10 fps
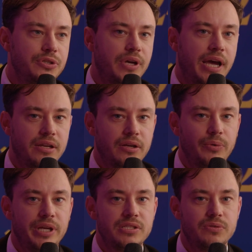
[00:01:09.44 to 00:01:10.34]
2
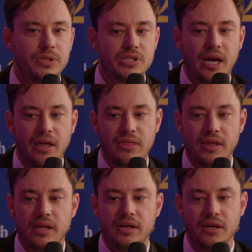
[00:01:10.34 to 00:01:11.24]
categories, which I
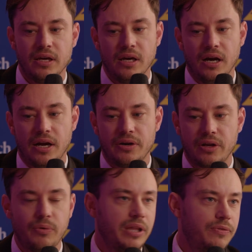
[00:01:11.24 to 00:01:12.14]
think are a
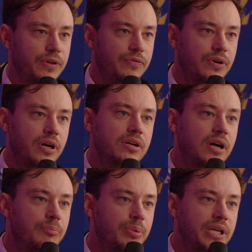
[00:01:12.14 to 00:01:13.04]
great fit for our
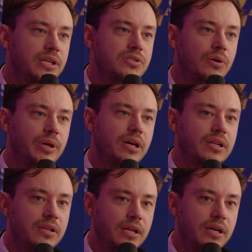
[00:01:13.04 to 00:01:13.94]
company. So we got